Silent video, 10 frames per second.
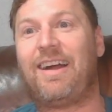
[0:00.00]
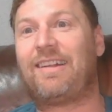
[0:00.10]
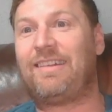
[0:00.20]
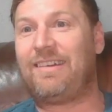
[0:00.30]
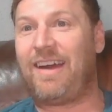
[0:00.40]

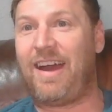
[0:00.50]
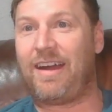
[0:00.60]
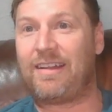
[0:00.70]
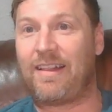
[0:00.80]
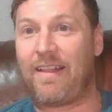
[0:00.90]

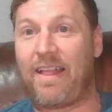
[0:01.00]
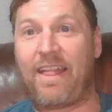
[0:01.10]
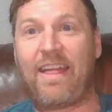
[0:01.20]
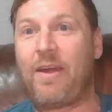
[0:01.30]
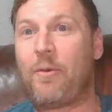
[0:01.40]
Ah.
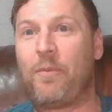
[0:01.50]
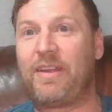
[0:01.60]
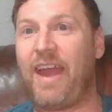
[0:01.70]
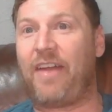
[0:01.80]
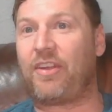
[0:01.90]
But
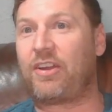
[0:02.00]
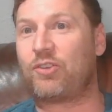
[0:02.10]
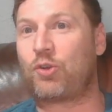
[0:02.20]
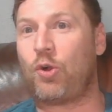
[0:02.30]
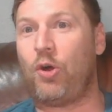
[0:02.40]
yeah, the
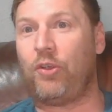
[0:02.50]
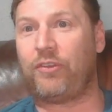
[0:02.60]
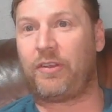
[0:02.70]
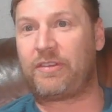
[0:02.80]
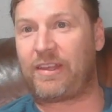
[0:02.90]
controls,
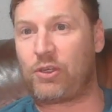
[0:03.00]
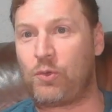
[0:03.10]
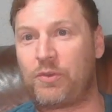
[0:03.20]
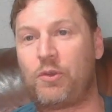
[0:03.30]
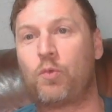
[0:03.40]
are, uh, like
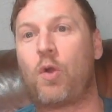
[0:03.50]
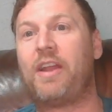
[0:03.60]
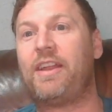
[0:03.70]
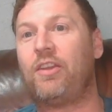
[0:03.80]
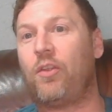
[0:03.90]
you you
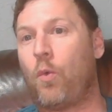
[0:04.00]
run into the